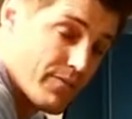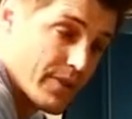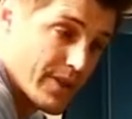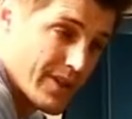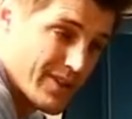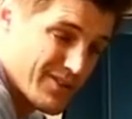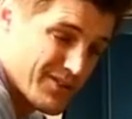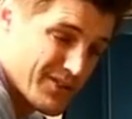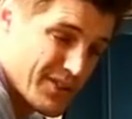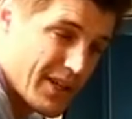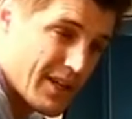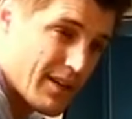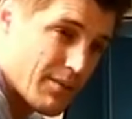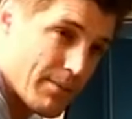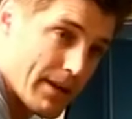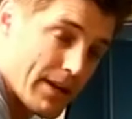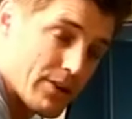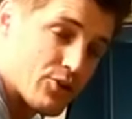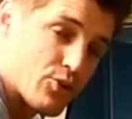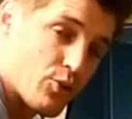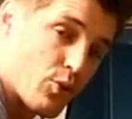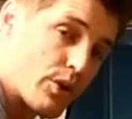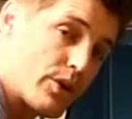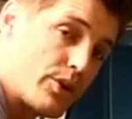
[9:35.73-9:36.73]
it'll take
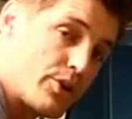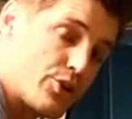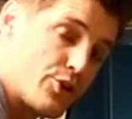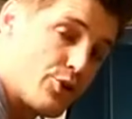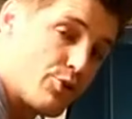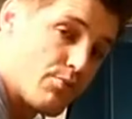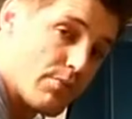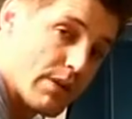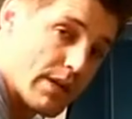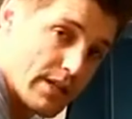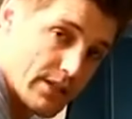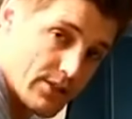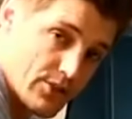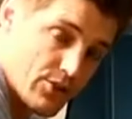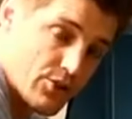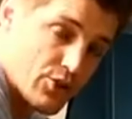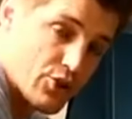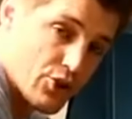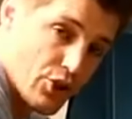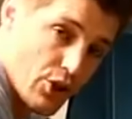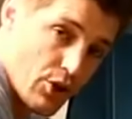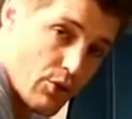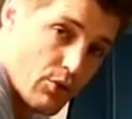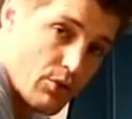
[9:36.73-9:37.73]
about 22 minutes or
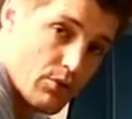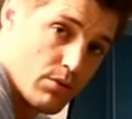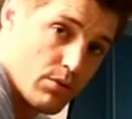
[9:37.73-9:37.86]
so,